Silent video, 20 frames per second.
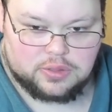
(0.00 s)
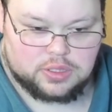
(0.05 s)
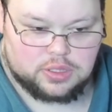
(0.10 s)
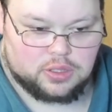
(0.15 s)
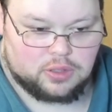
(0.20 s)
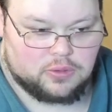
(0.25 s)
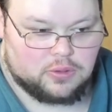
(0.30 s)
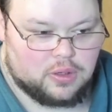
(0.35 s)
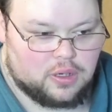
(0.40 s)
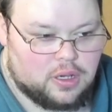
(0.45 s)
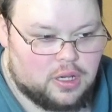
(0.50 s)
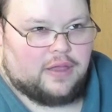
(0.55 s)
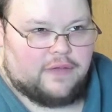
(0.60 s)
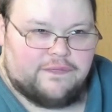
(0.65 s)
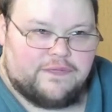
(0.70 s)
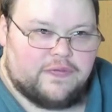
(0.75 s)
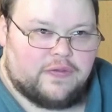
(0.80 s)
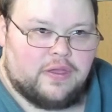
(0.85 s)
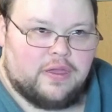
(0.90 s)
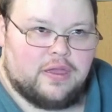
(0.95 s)
So
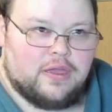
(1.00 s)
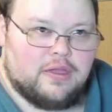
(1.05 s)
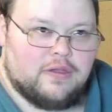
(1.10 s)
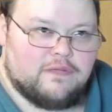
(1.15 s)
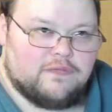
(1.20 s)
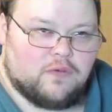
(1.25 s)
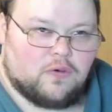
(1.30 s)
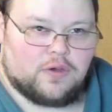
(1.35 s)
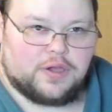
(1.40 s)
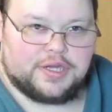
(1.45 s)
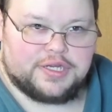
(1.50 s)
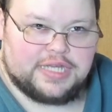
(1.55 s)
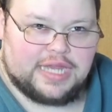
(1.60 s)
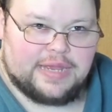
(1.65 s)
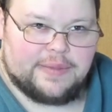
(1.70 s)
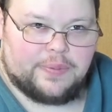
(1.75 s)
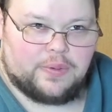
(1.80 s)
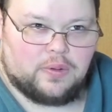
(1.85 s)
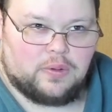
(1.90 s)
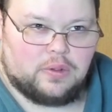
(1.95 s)
if, for
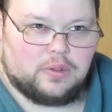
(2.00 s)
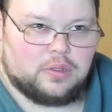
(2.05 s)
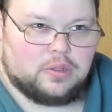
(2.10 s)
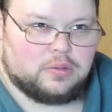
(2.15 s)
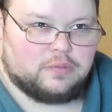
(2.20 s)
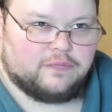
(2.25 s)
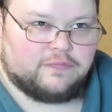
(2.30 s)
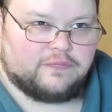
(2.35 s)
example,